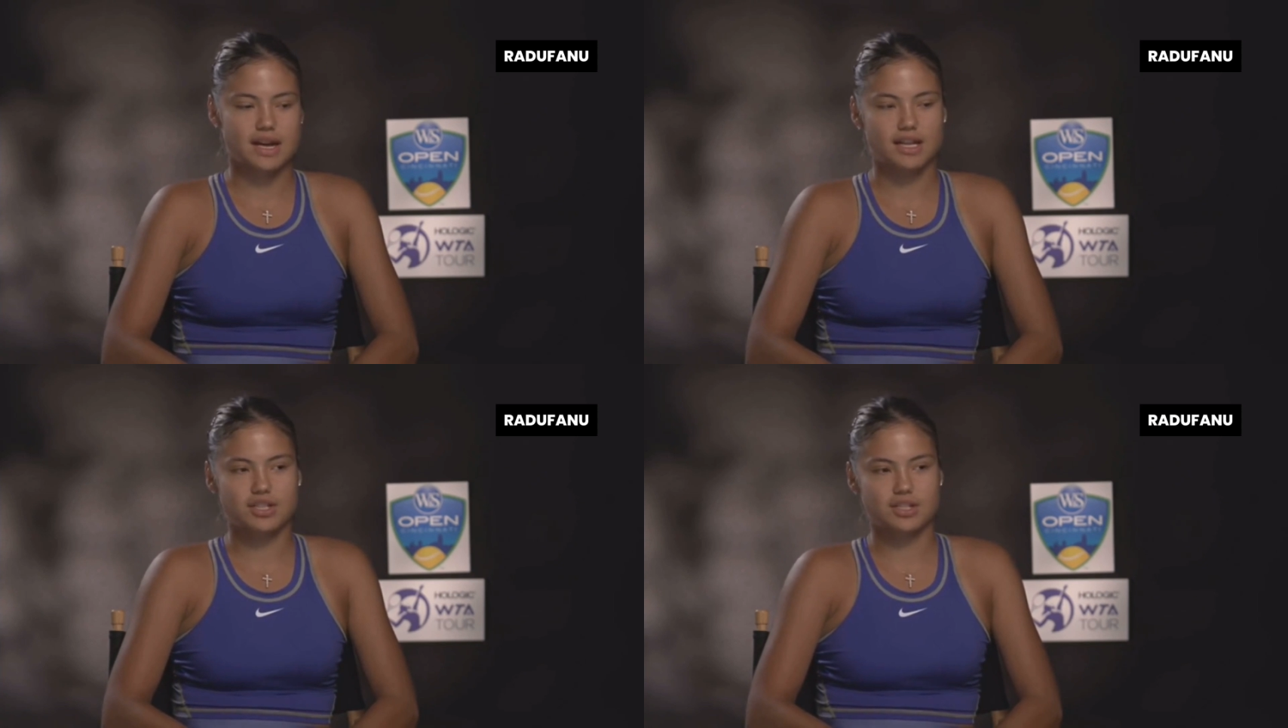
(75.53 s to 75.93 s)

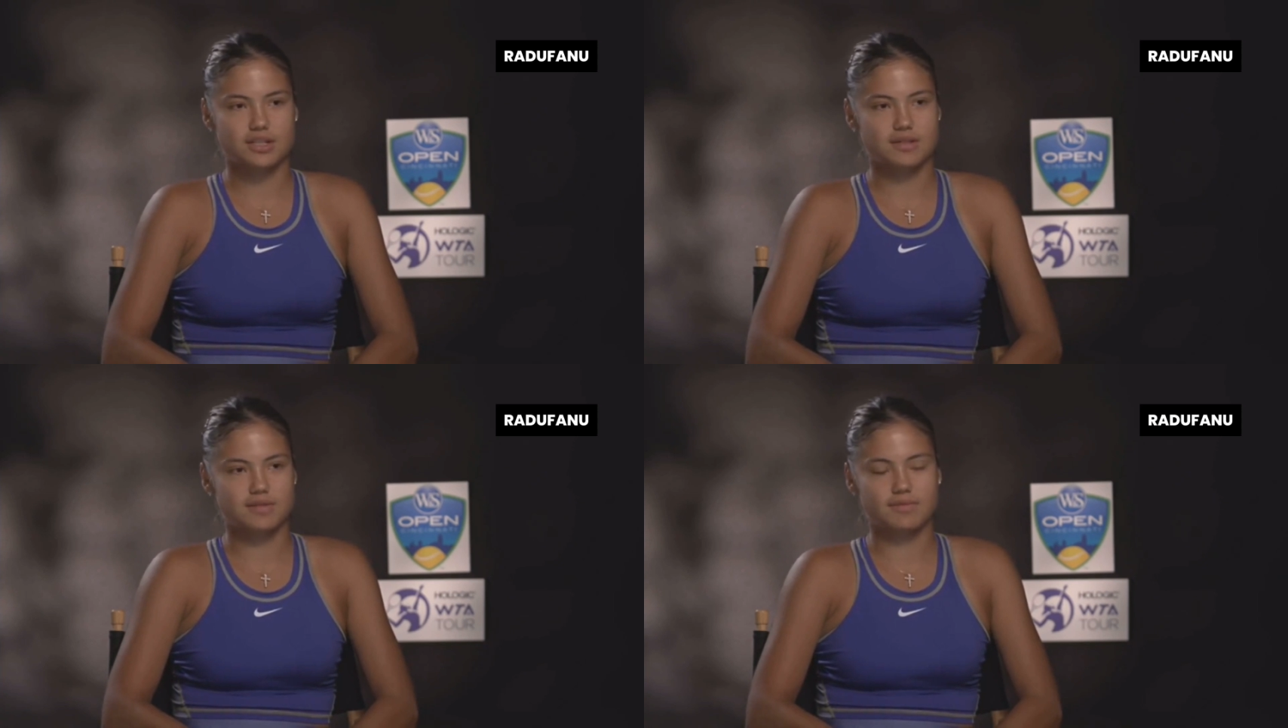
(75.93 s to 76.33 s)
I
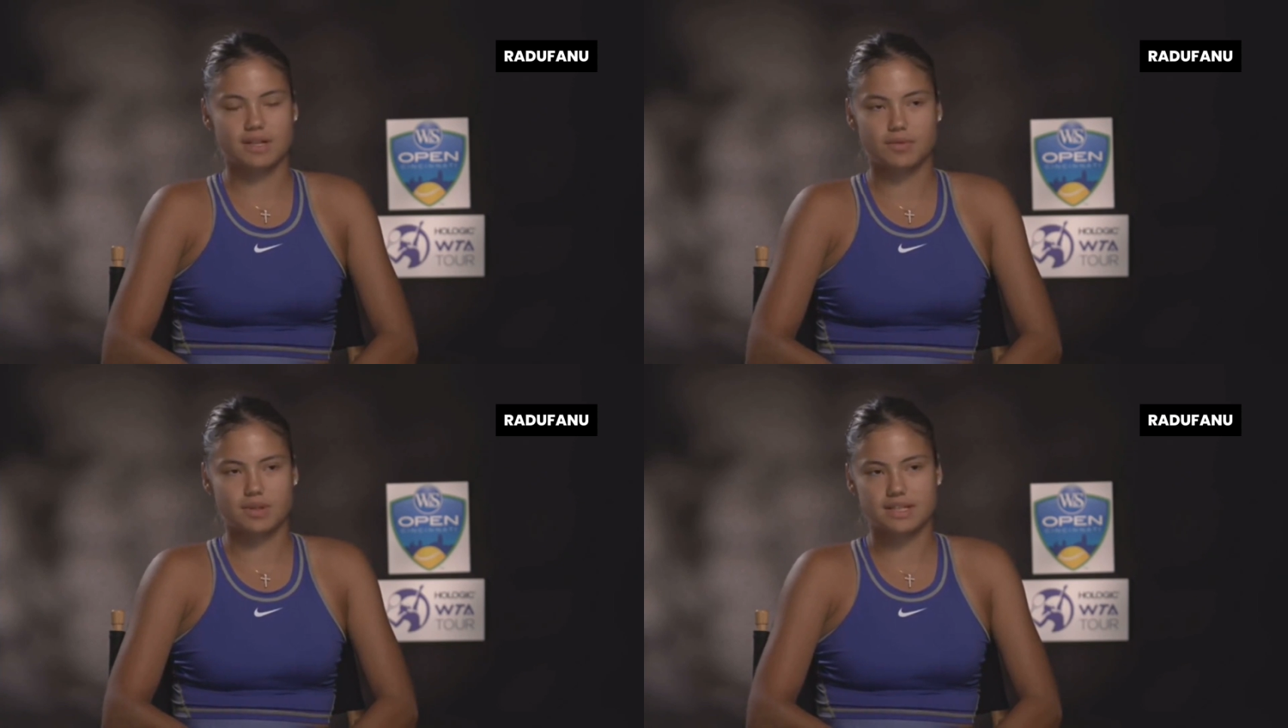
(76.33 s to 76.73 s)
just
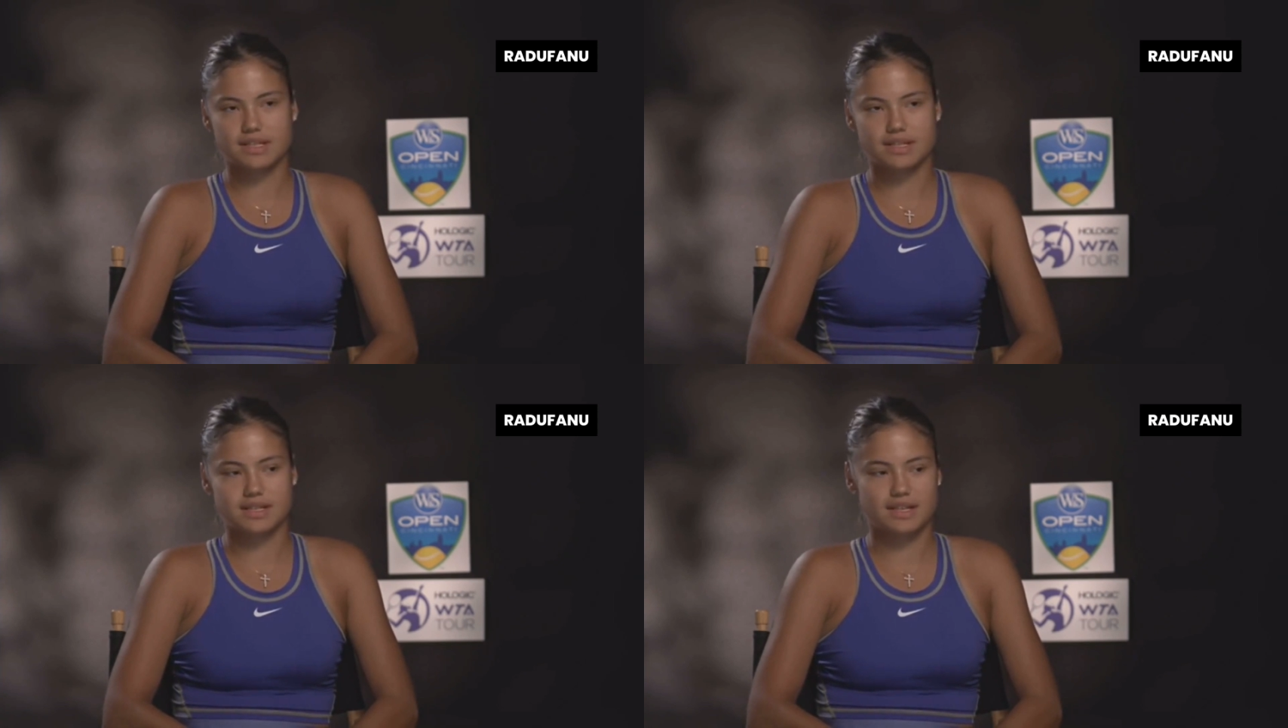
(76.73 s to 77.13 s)
really wanted
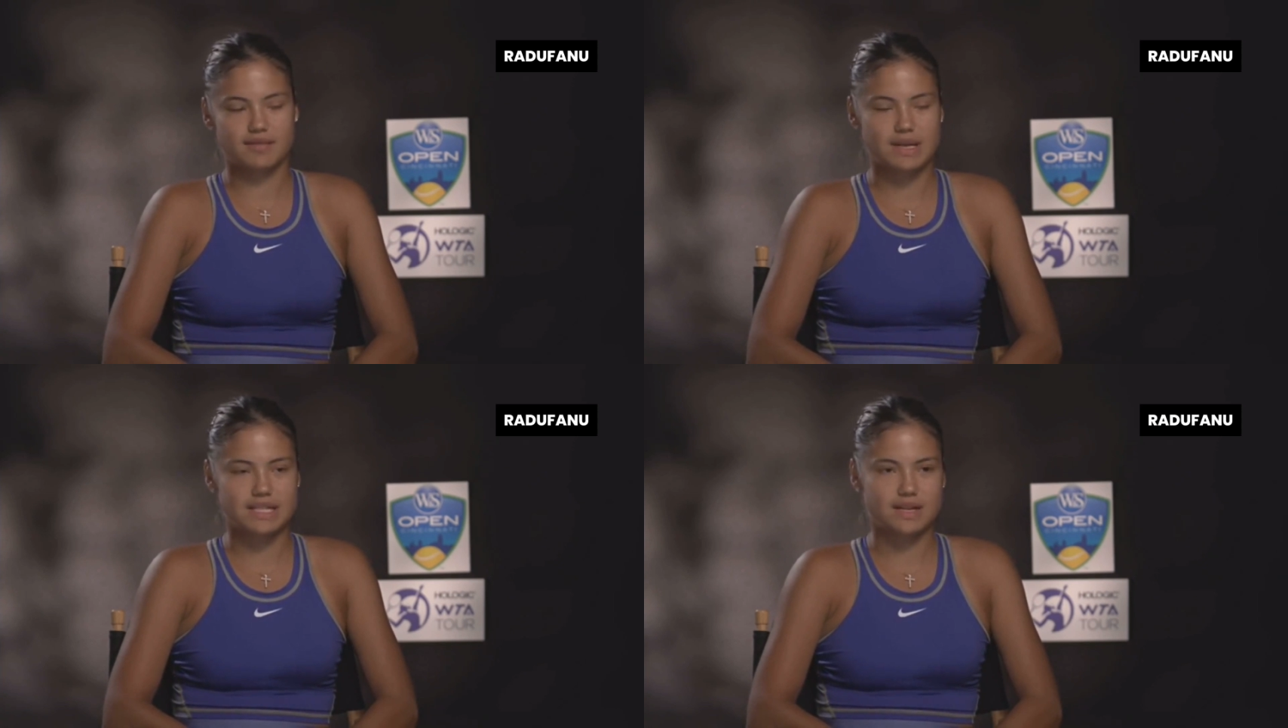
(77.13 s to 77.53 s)
to give
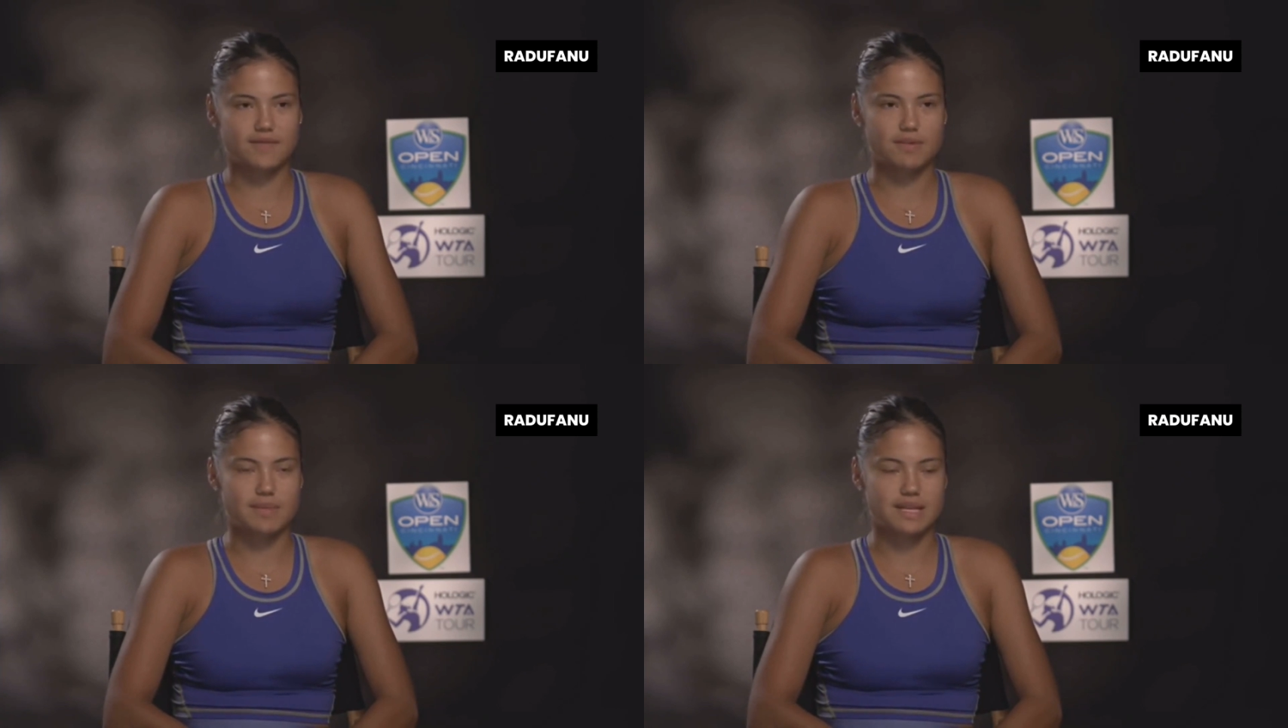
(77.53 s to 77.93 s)

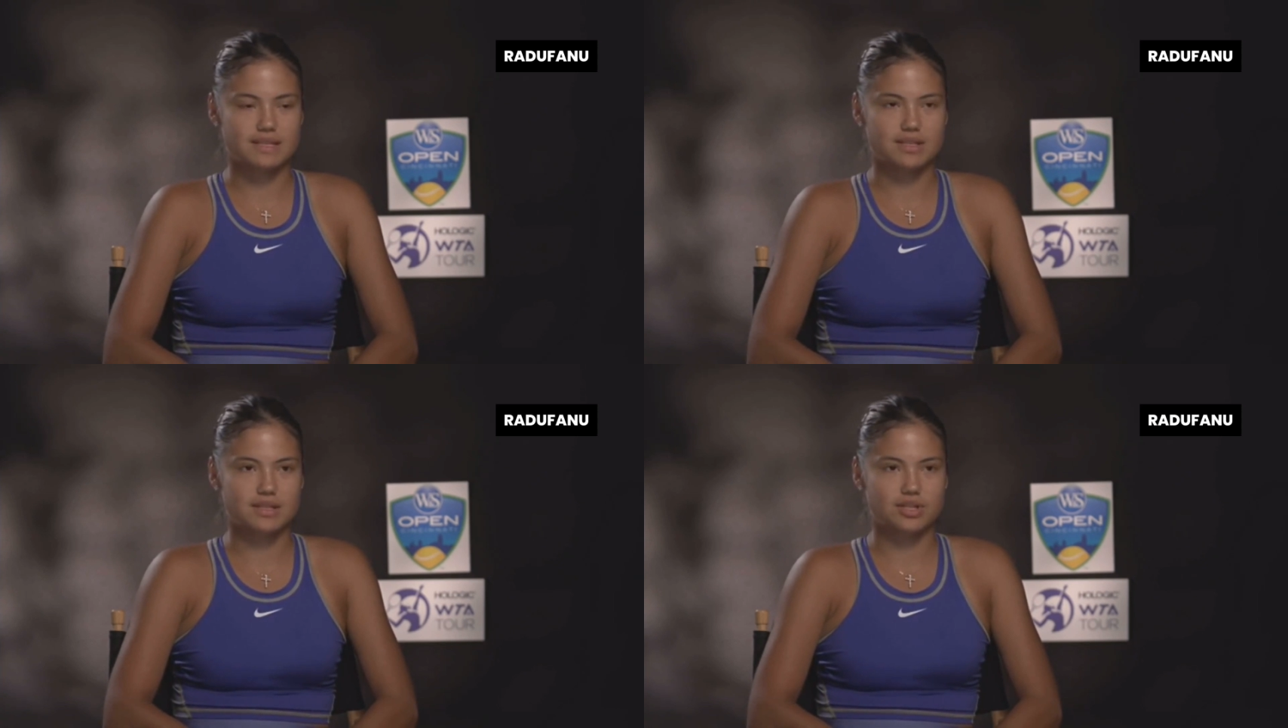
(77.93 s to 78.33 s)
myself the best